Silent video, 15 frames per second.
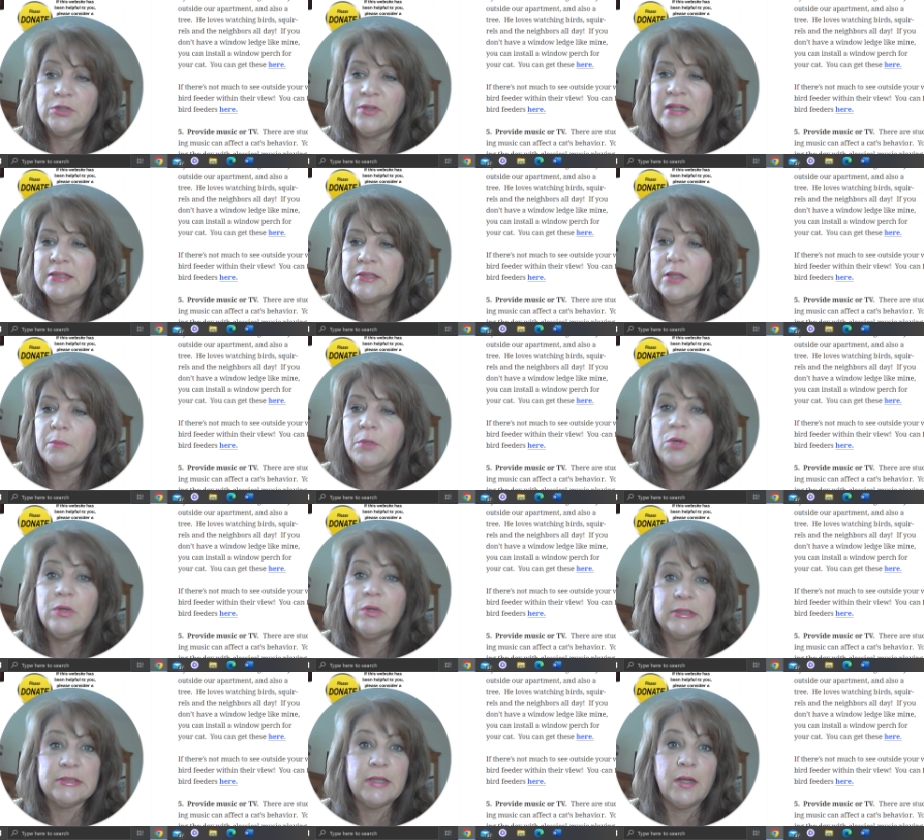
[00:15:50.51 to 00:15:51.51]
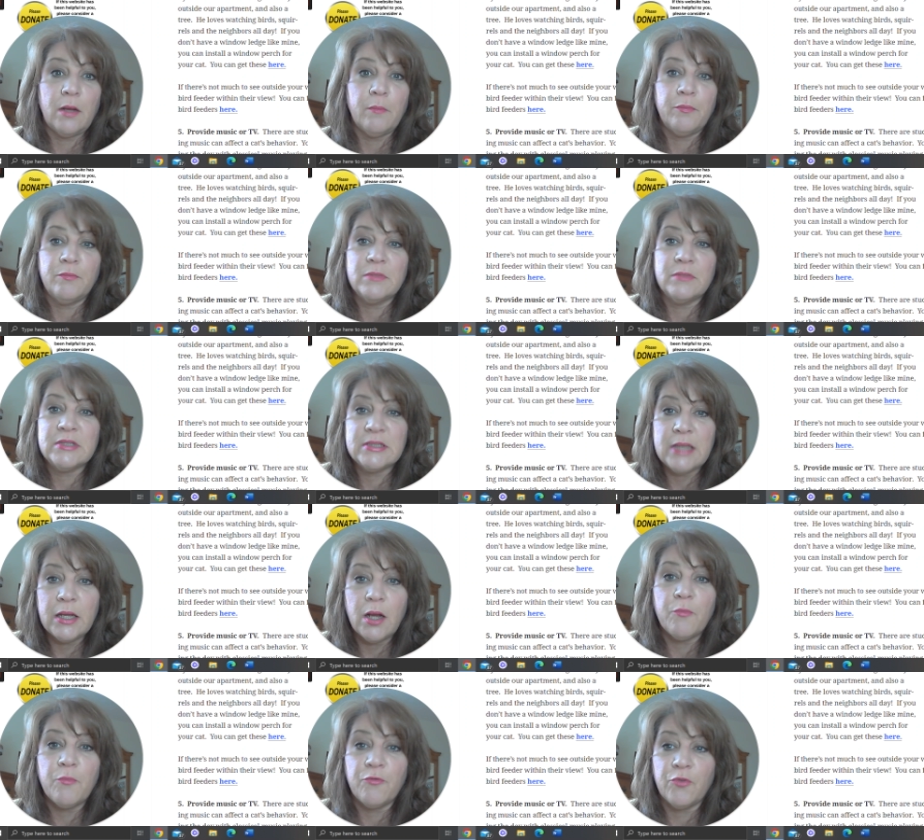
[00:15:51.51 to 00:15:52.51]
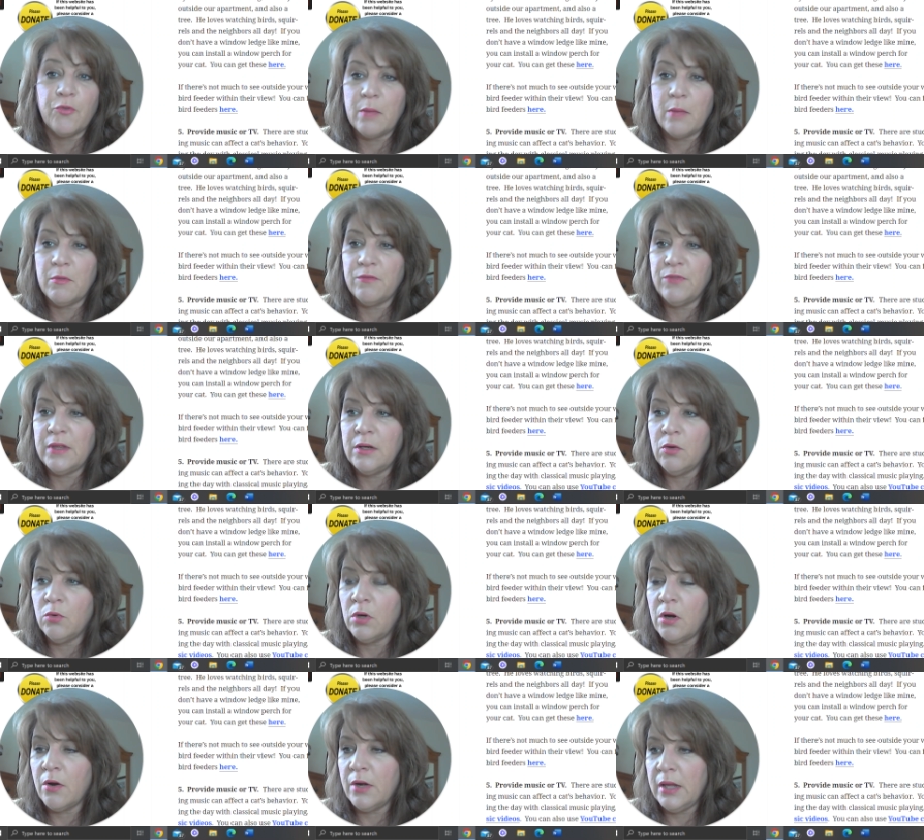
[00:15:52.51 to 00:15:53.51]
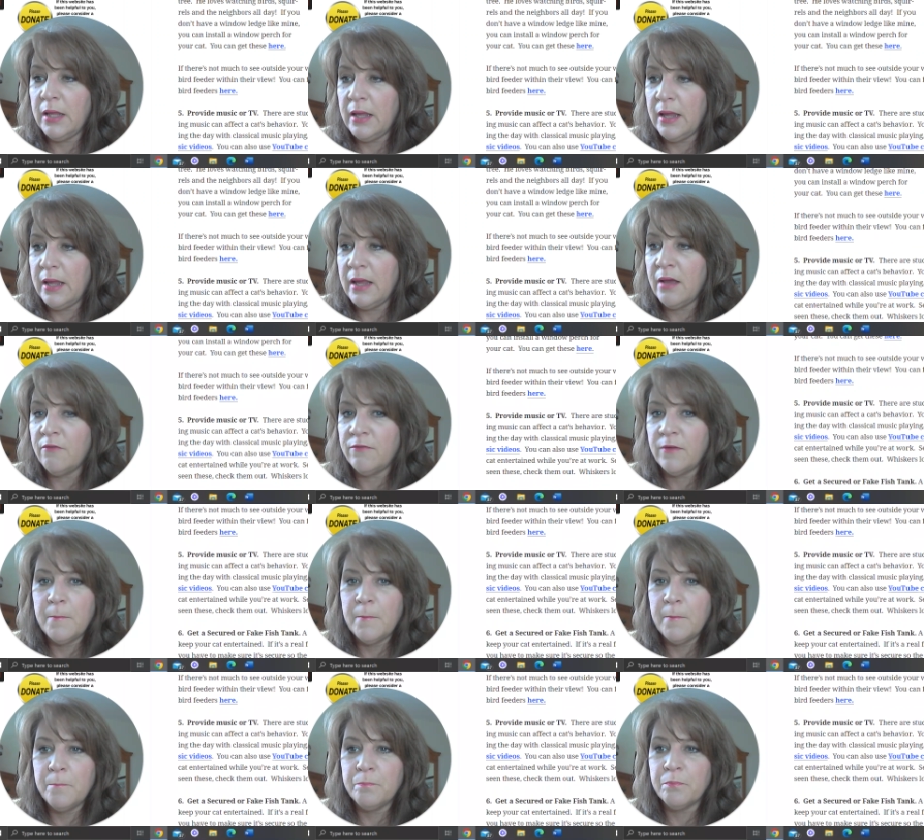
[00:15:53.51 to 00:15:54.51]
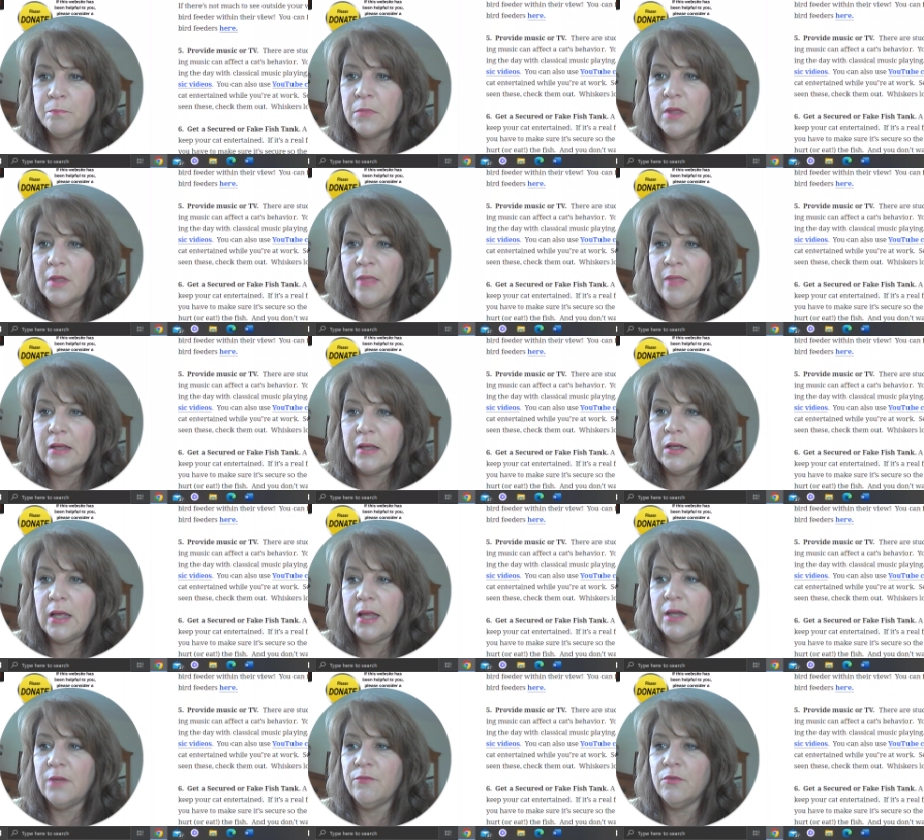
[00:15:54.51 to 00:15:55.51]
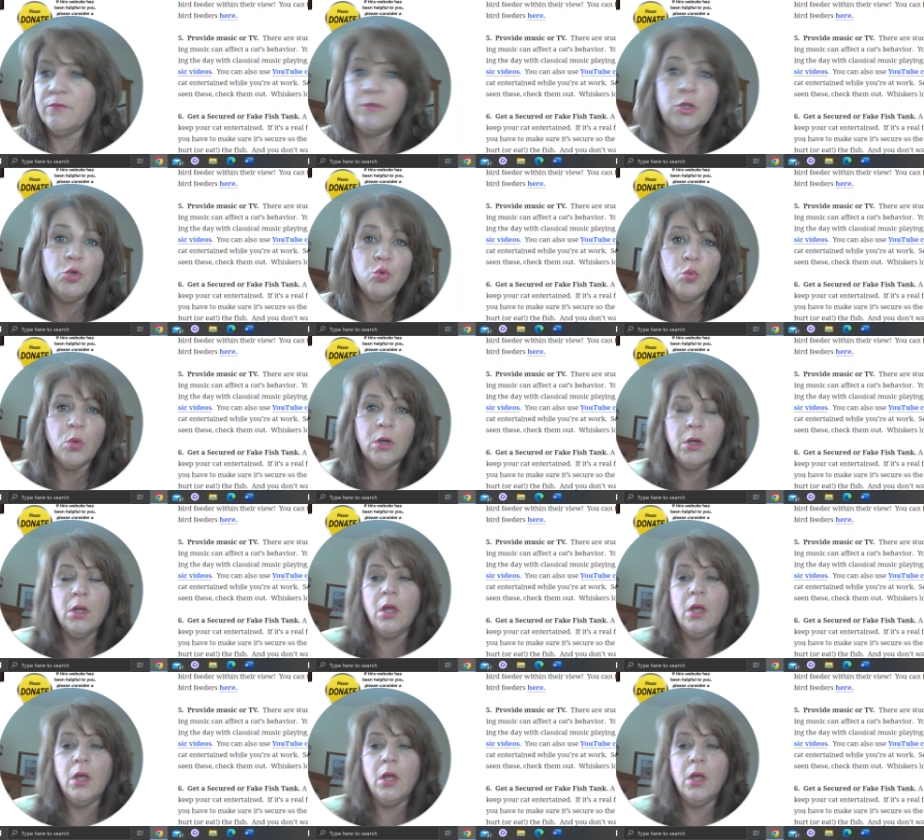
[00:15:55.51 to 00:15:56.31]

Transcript: So that's something you can set up, set up for them if they don't already have that kind of a view.